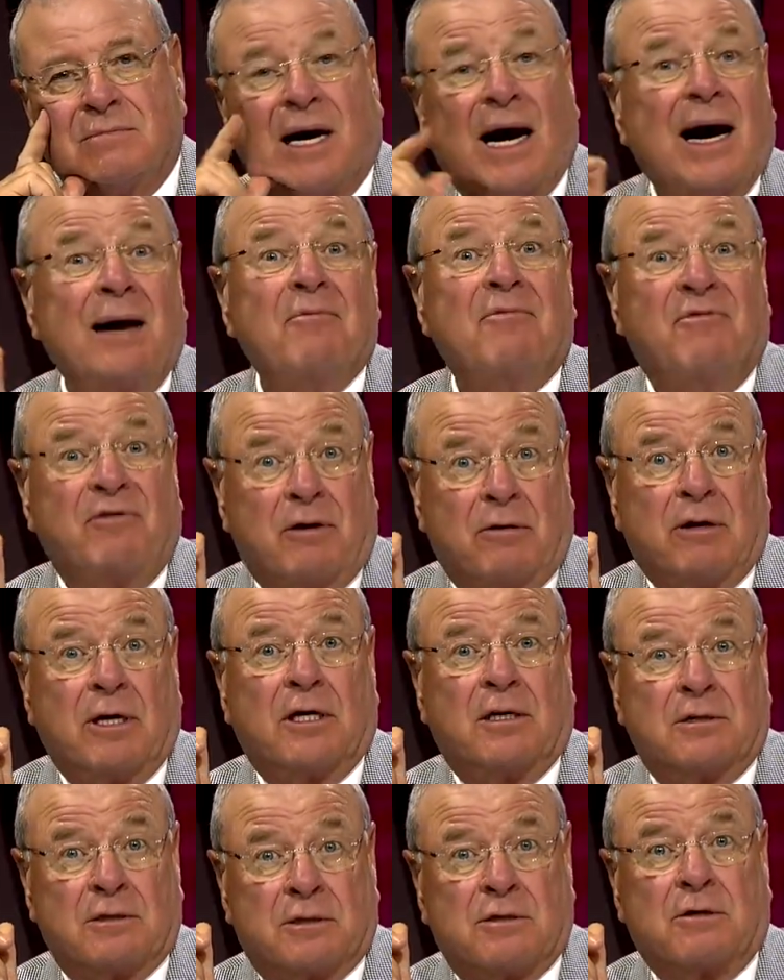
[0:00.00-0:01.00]
I'm very
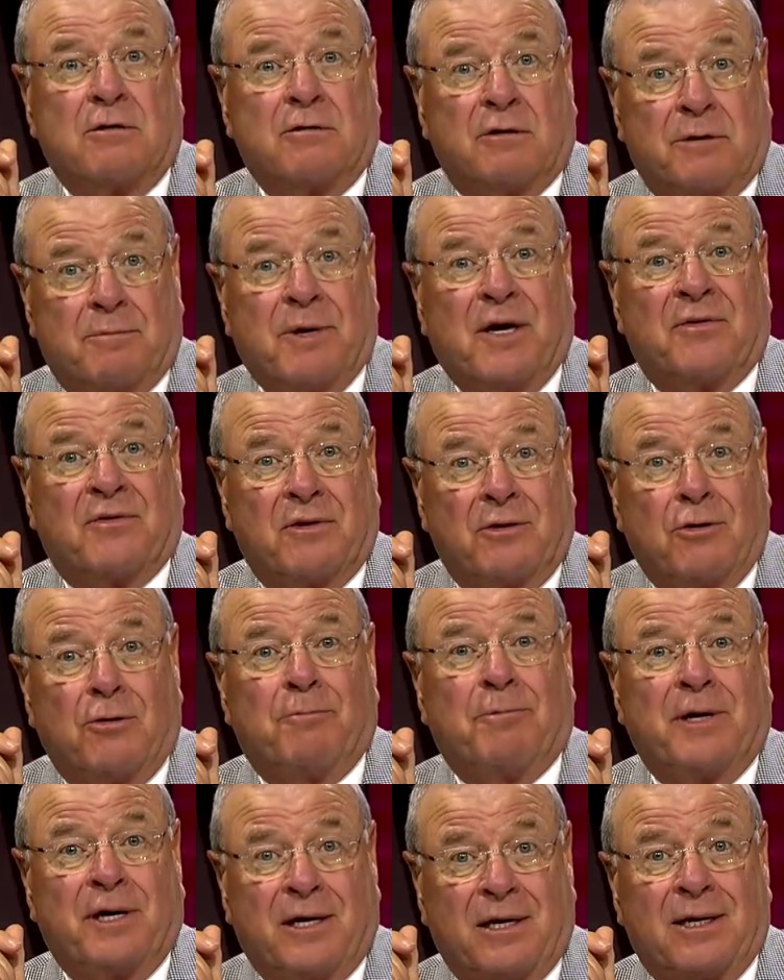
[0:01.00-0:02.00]
concerned about the
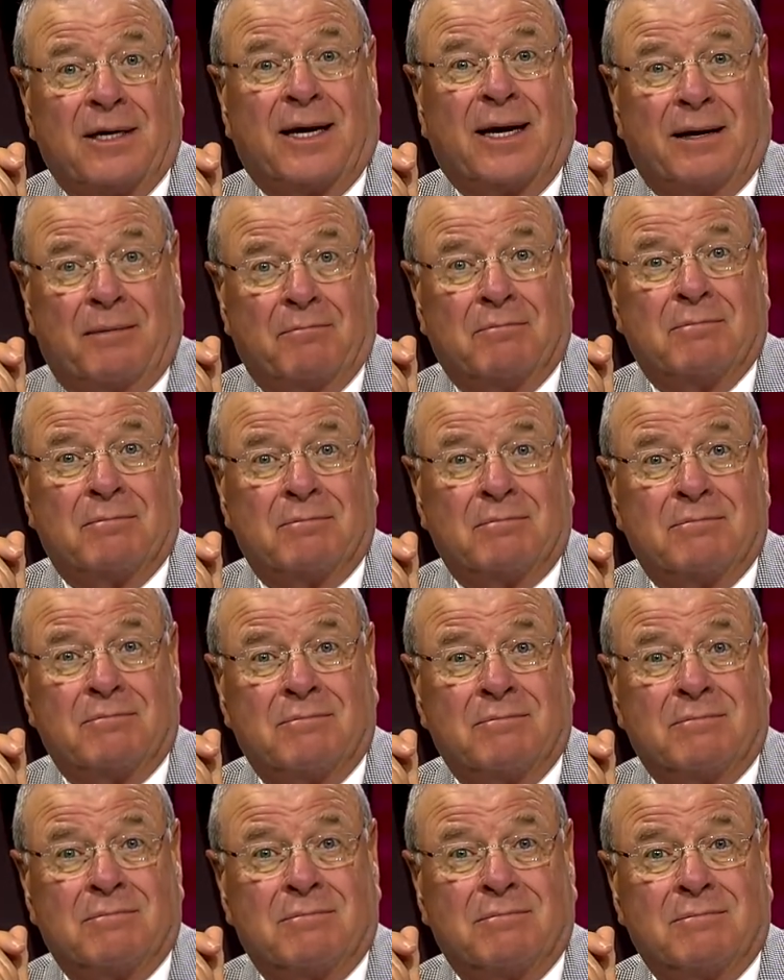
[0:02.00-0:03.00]
opening game.
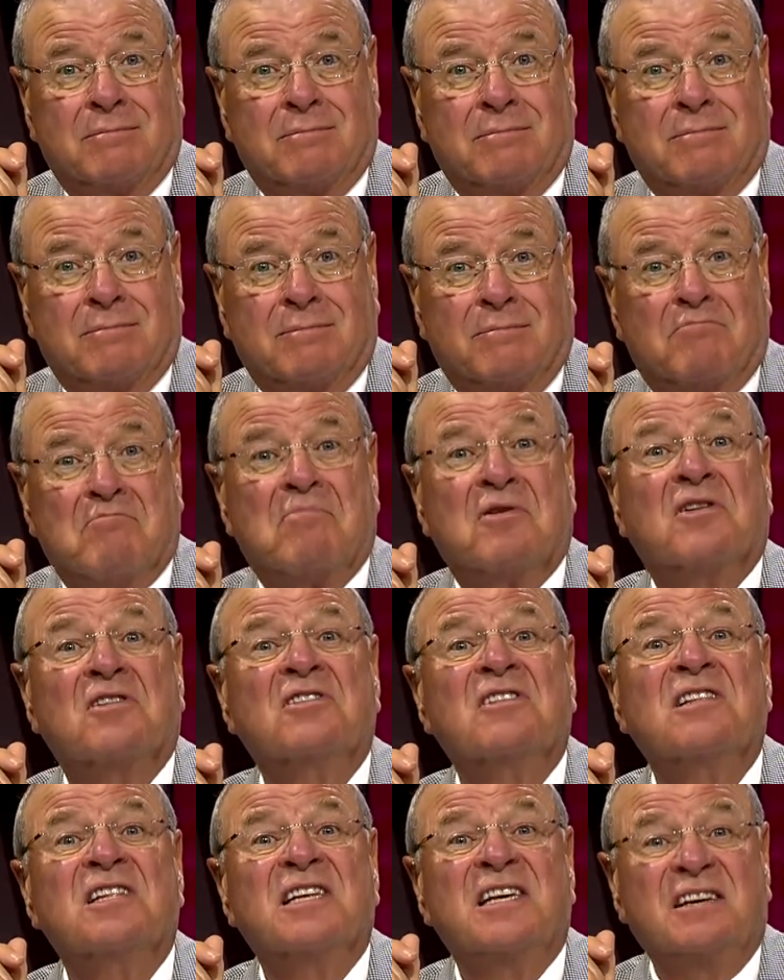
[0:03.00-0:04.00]

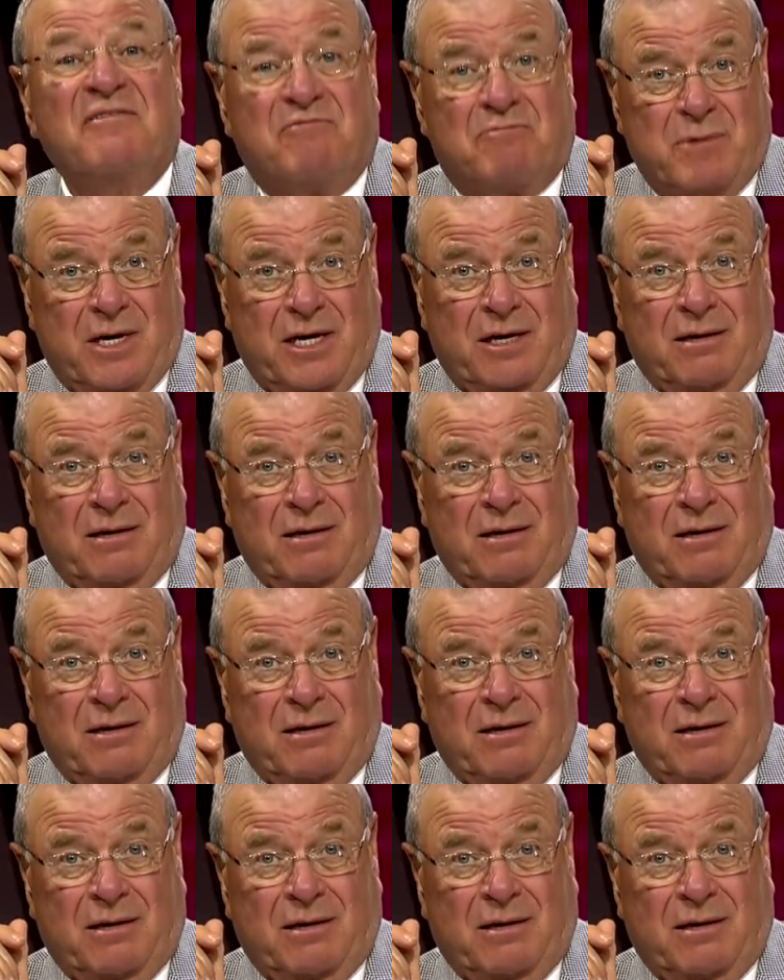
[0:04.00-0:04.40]
Believe me.